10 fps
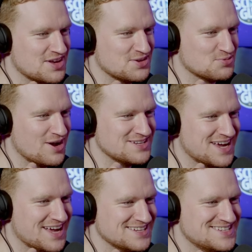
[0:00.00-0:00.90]
view of his the right
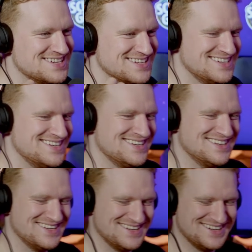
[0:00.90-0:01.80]
hand. left-handed.
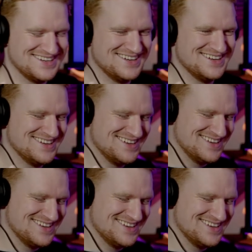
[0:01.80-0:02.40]
and do you